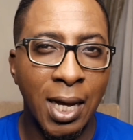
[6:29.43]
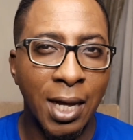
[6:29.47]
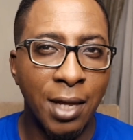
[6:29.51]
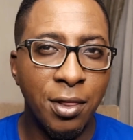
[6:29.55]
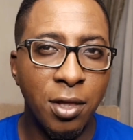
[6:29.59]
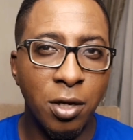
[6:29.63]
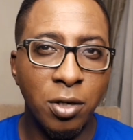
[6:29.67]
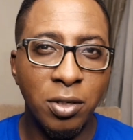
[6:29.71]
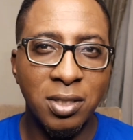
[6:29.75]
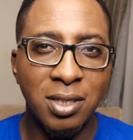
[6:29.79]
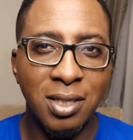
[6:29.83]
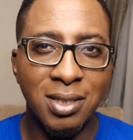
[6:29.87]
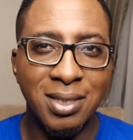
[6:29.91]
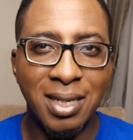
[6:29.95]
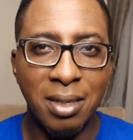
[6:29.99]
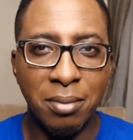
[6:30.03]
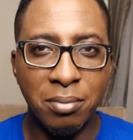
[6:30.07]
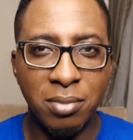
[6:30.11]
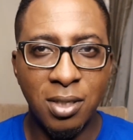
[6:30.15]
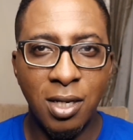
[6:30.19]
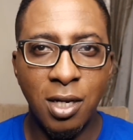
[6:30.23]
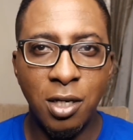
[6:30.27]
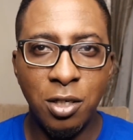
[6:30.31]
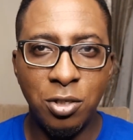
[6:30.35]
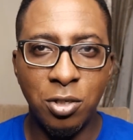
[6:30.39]
There is a
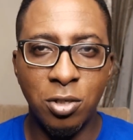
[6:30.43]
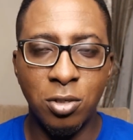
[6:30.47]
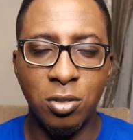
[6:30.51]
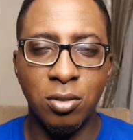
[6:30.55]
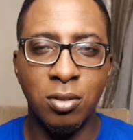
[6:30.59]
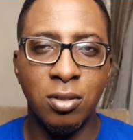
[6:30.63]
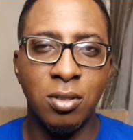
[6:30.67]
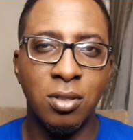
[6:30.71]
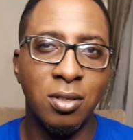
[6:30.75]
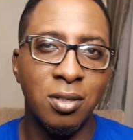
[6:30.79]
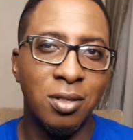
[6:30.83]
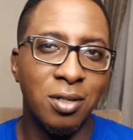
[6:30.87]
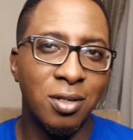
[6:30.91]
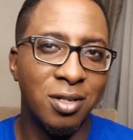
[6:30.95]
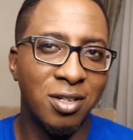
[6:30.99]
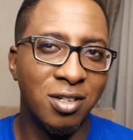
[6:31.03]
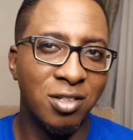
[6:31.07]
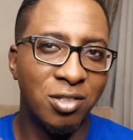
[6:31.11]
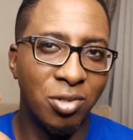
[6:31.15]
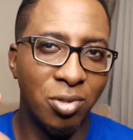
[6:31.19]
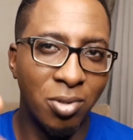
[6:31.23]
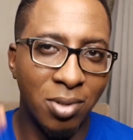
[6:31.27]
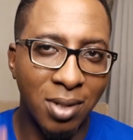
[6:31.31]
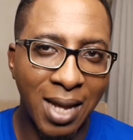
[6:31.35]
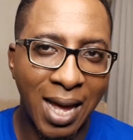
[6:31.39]
temptation
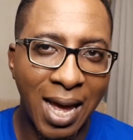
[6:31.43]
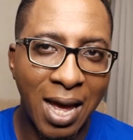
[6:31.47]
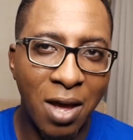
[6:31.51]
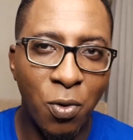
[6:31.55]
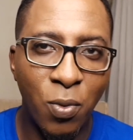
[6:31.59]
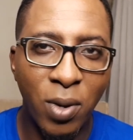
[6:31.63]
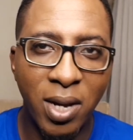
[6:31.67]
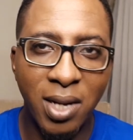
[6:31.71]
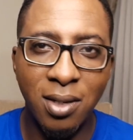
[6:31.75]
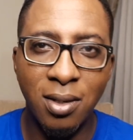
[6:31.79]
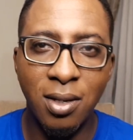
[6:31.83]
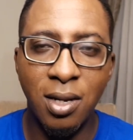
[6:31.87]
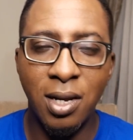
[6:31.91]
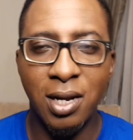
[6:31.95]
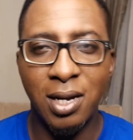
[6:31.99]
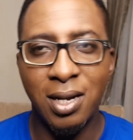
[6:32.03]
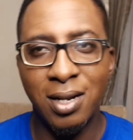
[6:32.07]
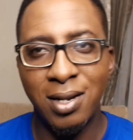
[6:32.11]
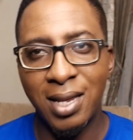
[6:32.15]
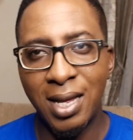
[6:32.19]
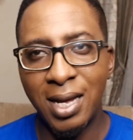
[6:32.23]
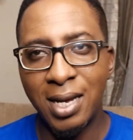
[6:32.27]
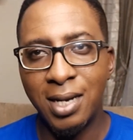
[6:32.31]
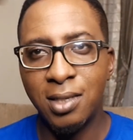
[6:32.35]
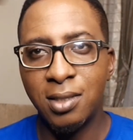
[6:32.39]
to lie when a
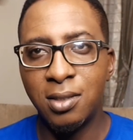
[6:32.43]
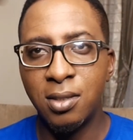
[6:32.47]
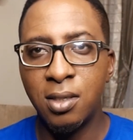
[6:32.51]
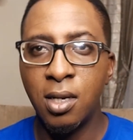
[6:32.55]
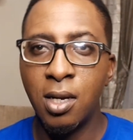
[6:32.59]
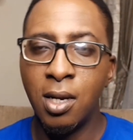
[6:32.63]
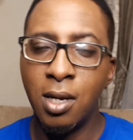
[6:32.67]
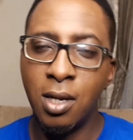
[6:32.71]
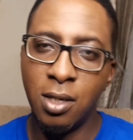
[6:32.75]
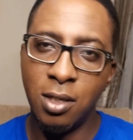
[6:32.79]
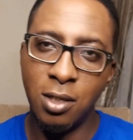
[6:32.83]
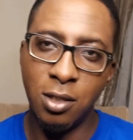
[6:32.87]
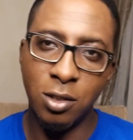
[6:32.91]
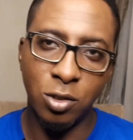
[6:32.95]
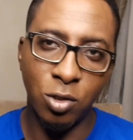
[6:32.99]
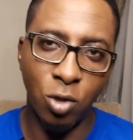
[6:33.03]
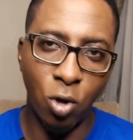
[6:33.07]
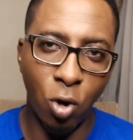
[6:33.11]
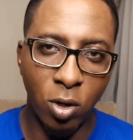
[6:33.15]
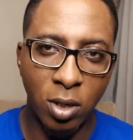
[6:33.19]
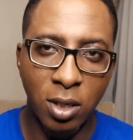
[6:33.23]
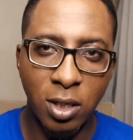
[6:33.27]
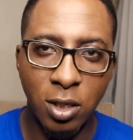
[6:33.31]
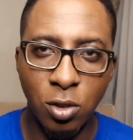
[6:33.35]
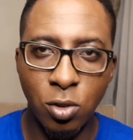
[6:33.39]
client is
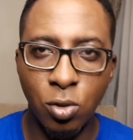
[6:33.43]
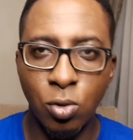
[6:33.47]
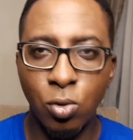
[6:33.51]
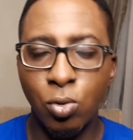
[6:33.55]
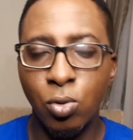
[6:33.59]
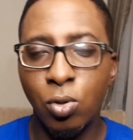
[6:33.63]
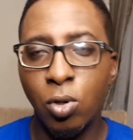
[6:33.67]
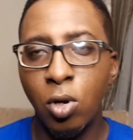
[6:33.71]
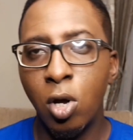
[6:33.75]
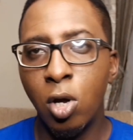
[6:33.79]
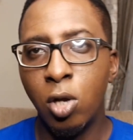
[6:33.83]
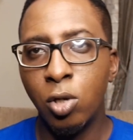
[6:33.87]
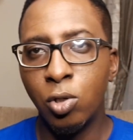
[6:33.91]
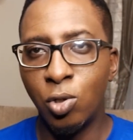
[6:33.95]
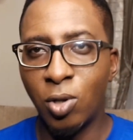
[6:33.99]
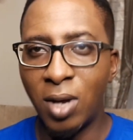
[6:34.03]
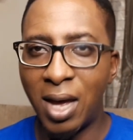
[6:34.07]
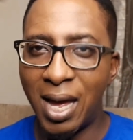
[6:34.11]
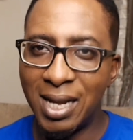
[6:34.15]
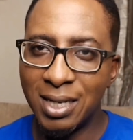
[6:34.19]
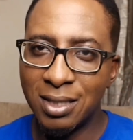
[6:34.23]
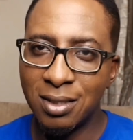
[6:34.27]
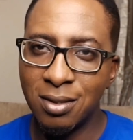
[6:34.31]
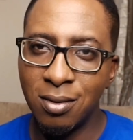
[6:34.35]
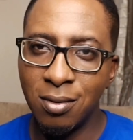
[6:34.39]
calling you to
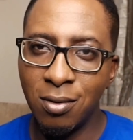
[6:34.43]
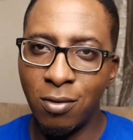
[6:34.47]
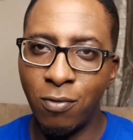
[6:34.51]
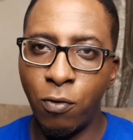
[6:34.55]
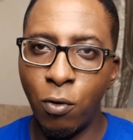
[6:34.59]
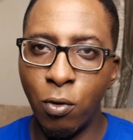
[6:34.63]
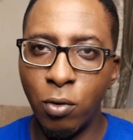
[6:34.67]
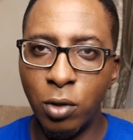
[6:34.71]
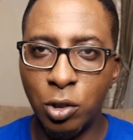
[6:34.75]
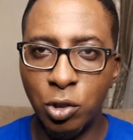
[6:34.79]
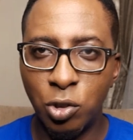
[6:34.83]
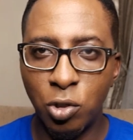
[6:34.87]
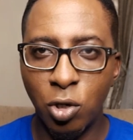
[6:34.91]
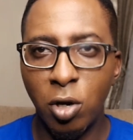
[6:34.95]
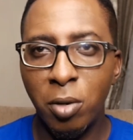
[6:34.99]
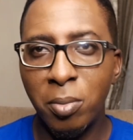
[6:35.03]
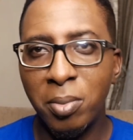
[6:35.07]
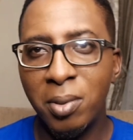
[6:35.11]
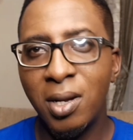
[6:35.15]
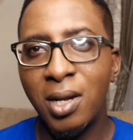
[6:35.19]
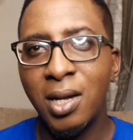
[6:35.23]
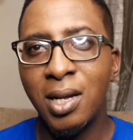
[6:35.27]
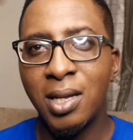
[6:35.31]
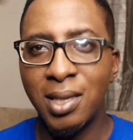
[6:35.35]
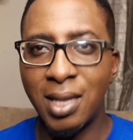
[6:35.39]
ask for a
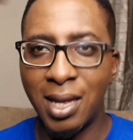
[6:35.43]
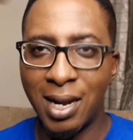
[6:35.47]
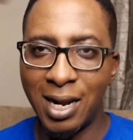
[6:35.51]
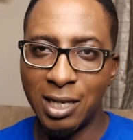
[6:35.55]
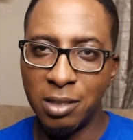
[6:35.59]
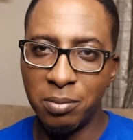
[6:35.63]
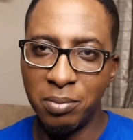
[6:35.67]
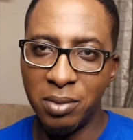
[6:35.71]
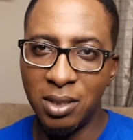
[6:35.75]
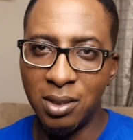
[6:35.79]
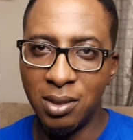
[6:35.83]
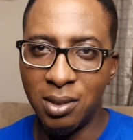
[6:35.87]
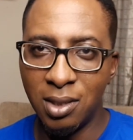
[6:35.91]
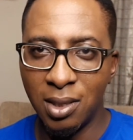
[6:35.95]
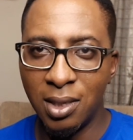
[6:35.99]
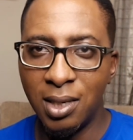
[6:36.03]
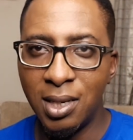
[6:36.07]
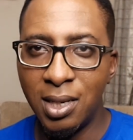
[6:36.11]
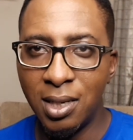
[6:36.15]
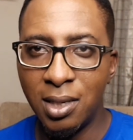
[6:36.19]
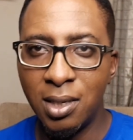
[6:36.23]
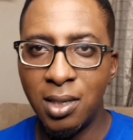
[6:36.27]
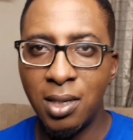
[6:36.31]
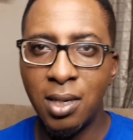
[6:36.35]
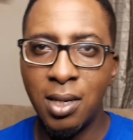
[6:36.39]
job that has been
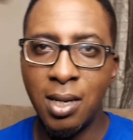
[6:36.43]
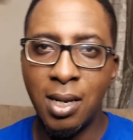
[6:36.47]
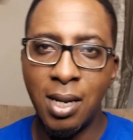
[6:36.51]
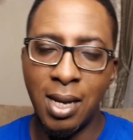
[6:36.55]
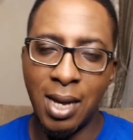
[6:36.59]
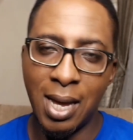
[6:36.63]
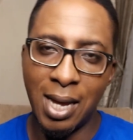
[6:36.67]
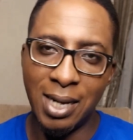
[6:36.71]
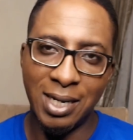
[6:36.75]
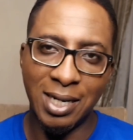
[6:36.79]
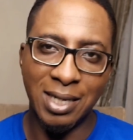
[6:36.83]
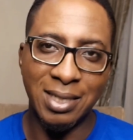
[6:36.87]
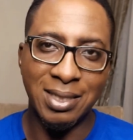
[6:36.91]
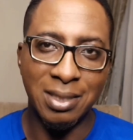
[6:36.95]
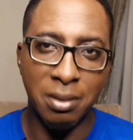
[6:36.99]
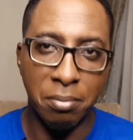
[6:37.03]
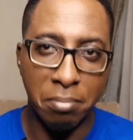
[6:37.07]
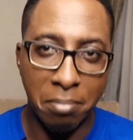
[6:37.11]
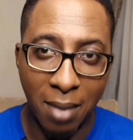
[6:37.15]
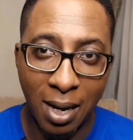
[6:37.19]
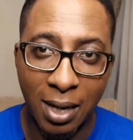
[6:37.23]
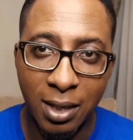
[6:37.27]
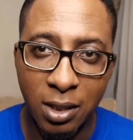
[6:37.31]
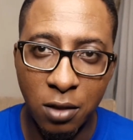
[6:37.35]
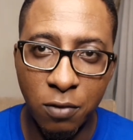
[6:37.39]
delayed and they're
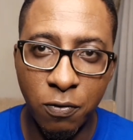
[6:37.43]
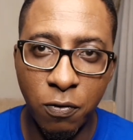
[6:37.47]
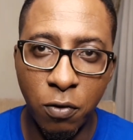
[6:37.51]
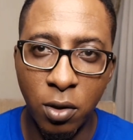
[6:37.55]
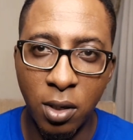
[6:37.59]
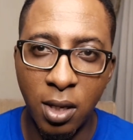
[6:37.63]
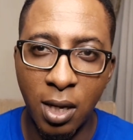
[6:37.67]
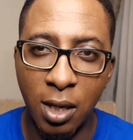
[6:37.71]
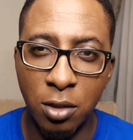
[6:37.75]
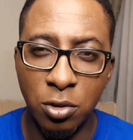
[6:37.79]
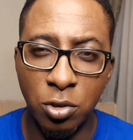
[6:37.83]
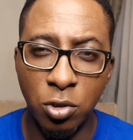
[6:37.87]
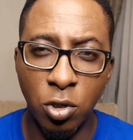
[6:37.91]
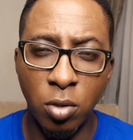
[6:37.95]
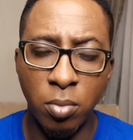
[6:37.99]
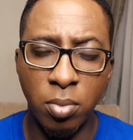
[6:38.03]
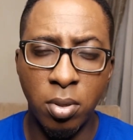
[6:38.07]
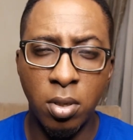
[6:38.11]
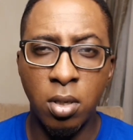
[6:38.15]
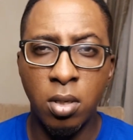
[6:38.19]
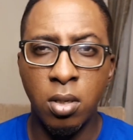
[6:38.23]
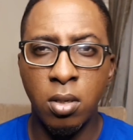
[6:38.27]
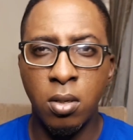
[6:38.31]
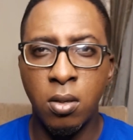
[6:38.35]
demanding for their job.